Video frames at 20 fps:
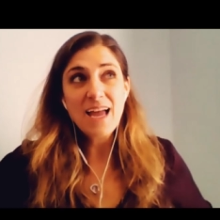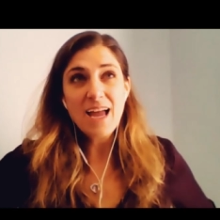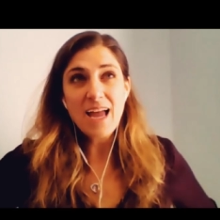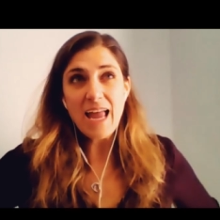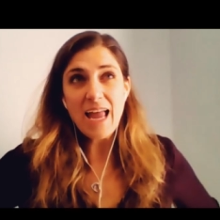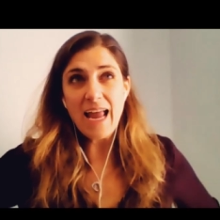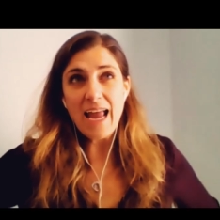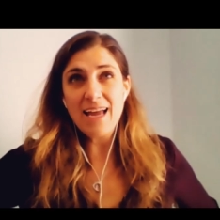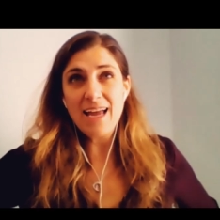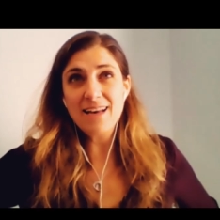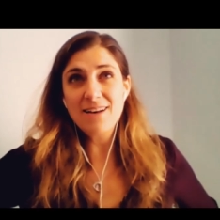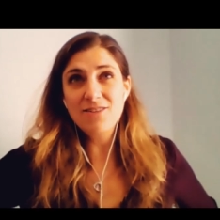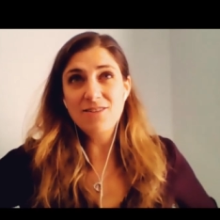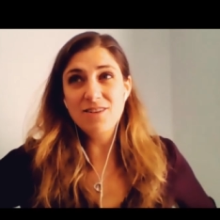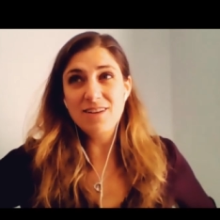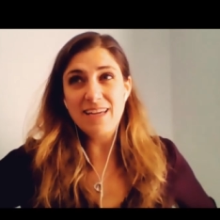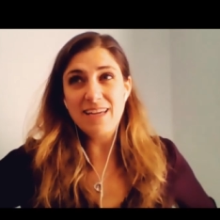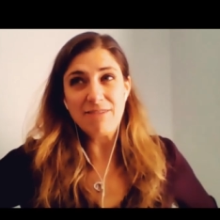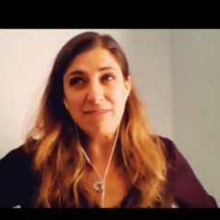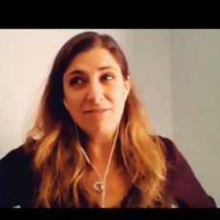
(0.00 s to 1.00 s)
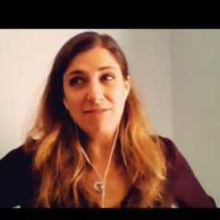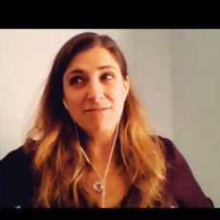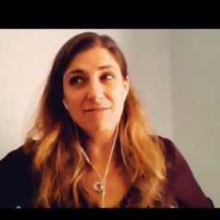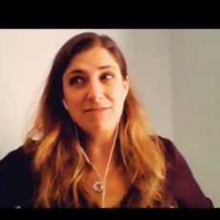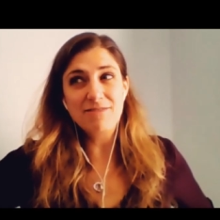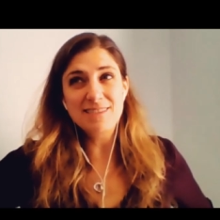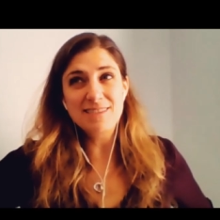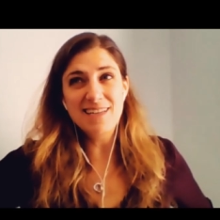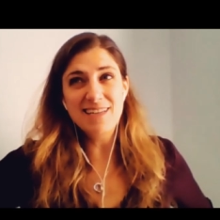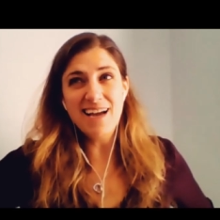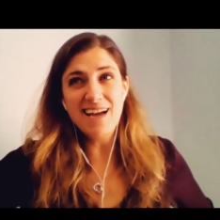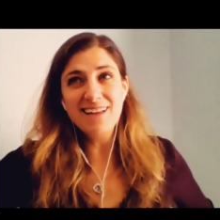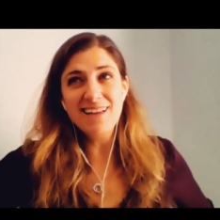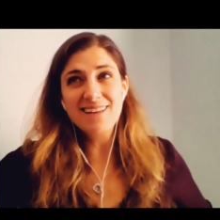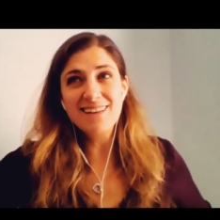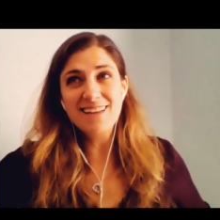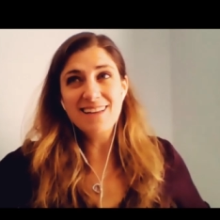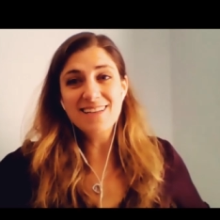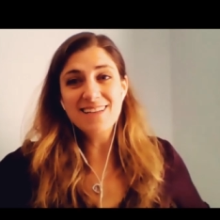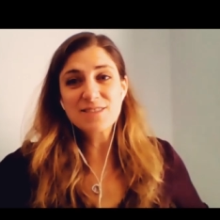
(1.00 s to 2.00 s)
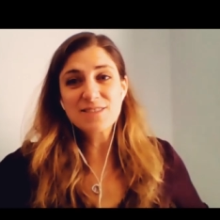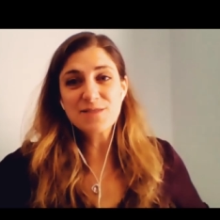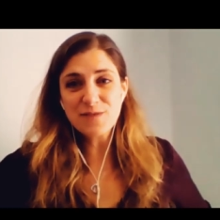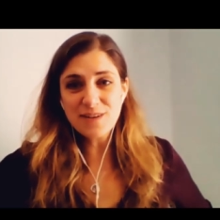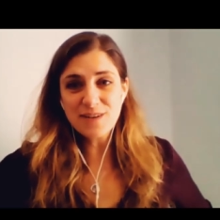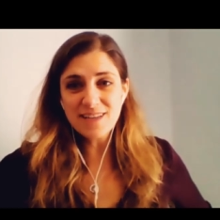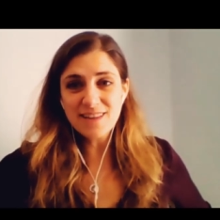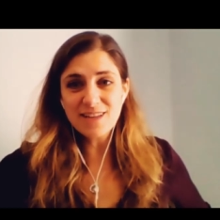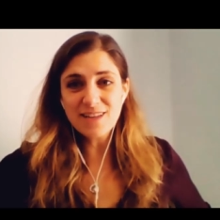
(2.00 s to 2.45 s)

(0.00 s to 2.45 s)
And even if it's not that it's free,